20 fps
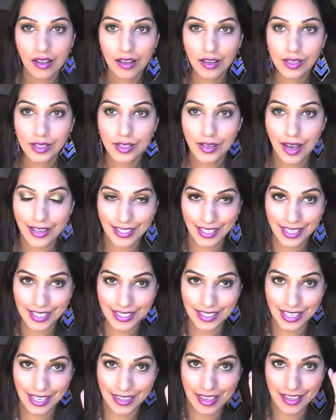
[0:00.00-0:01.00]
So as you can
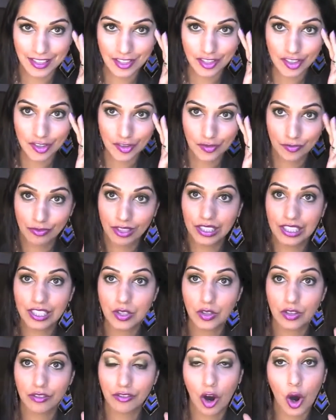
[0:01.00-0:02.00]
see, that's just really
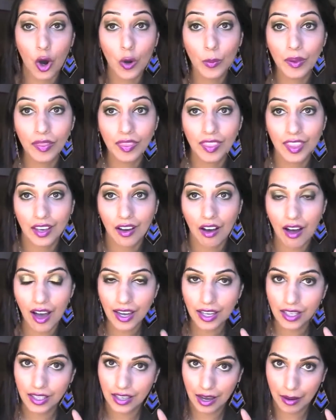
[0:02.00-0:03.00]
sort of opened the eye
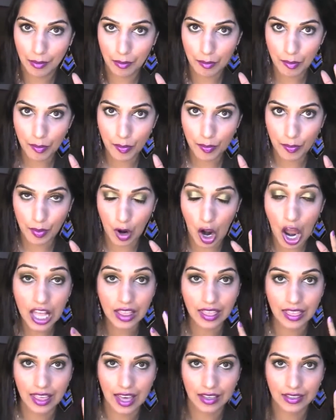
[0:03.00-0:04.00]
and
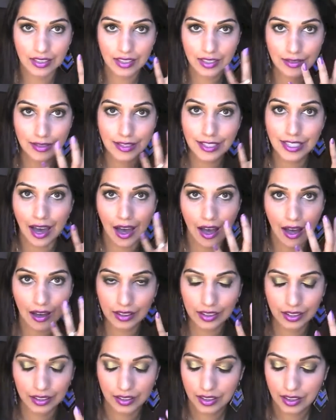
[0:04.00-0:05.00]
brightened that
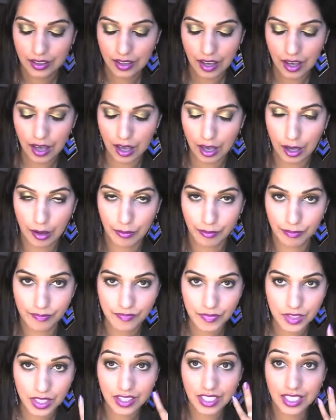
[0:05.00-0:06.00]
dark,
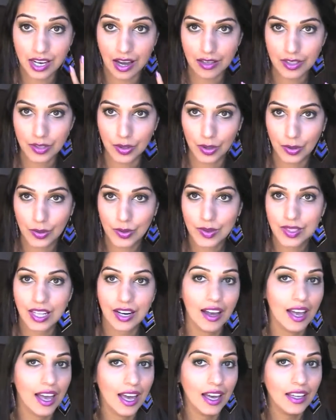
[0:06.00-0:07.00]
the dark circles that
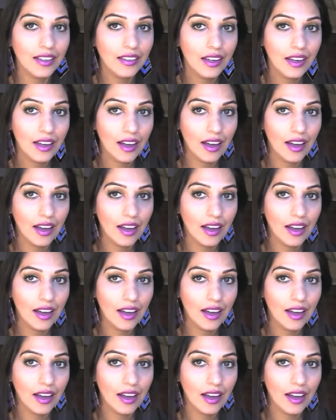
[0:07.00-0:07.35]
I had.